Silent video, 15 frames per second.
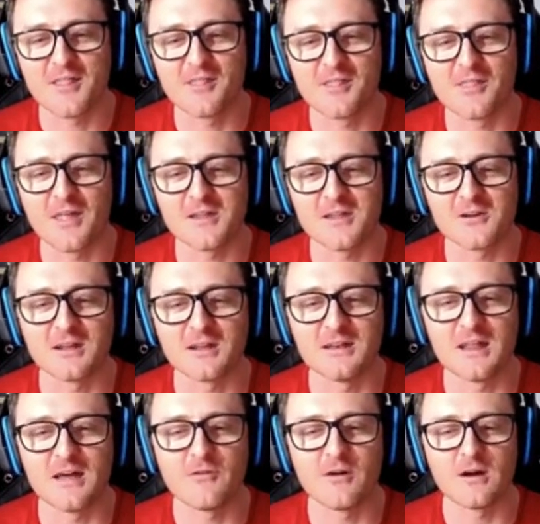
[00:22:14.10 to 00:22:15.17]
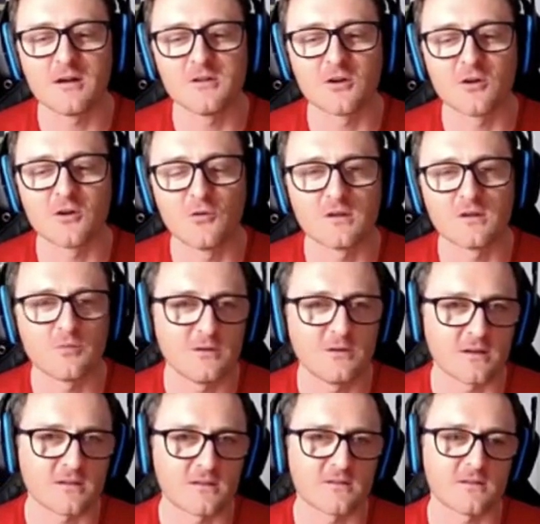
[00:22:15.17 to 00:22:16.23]
that you can always
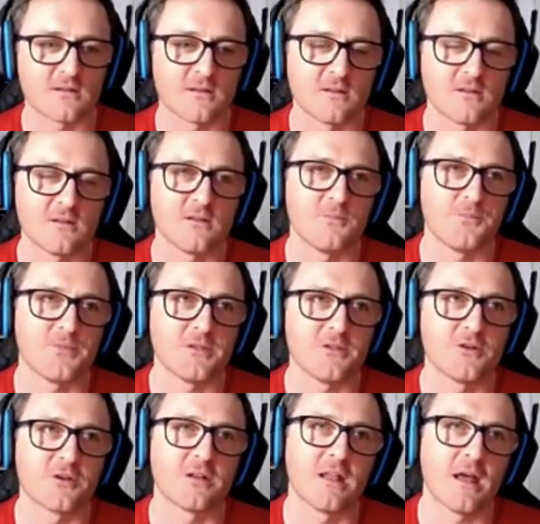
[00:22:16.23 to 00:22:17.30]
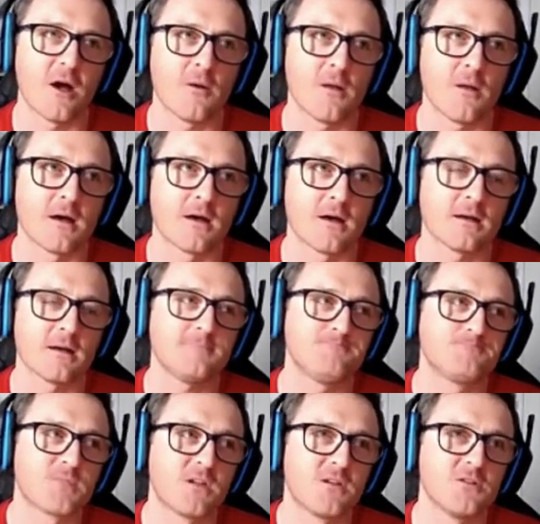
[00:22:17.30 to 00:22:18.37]
predict, you can help,
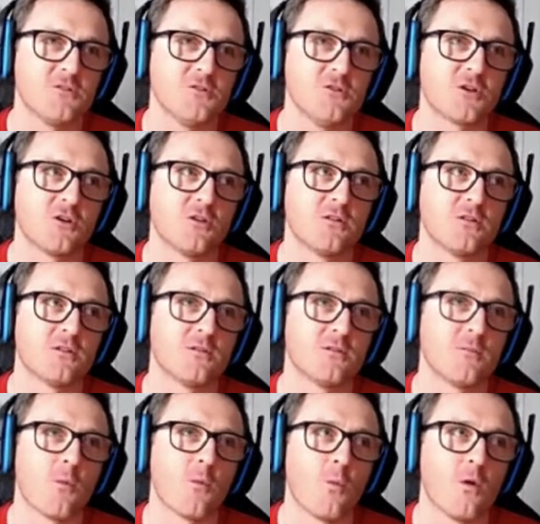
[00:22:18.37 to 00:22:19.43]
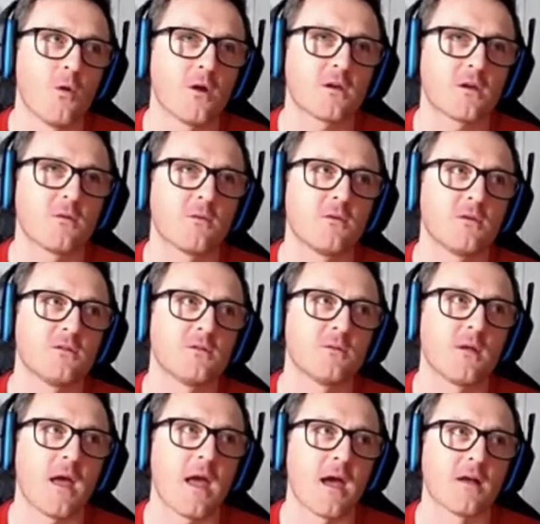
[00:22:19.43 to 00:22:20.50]
you can work
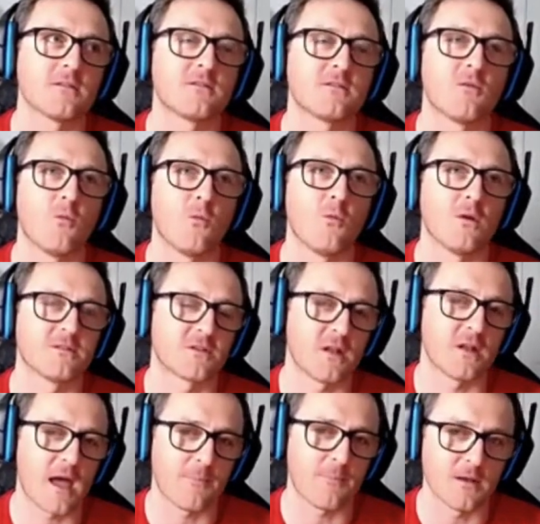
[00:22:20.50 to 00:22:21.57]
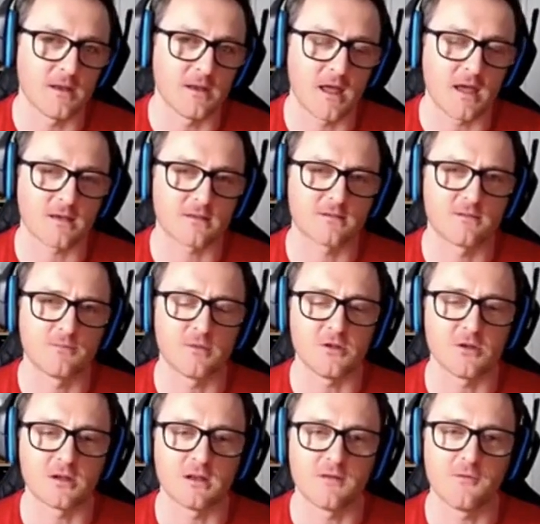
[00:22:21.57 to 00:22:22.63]
out what's going to happen next, but
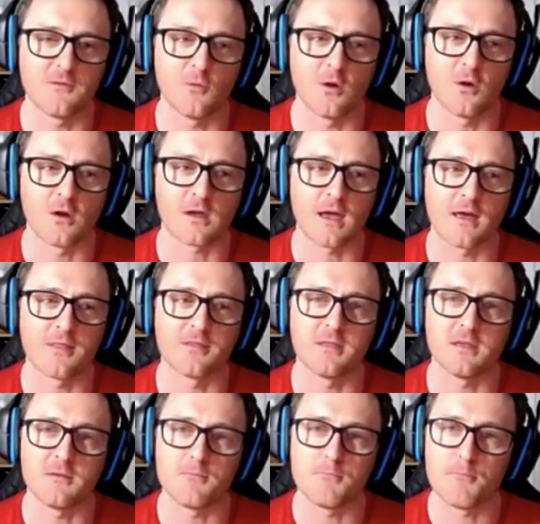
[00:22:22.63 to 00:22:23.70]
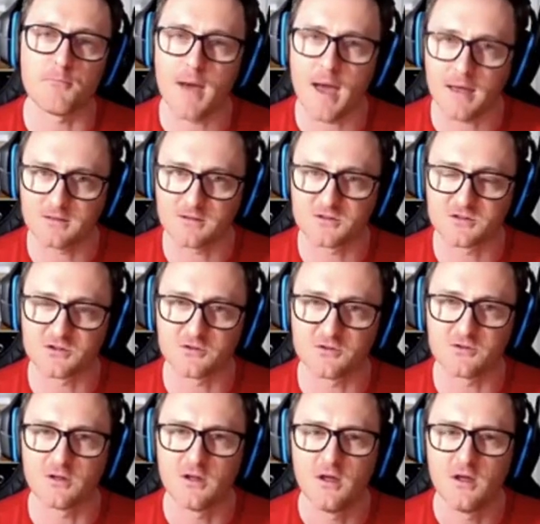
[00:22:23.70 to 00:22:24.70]
you can never work out the magnitude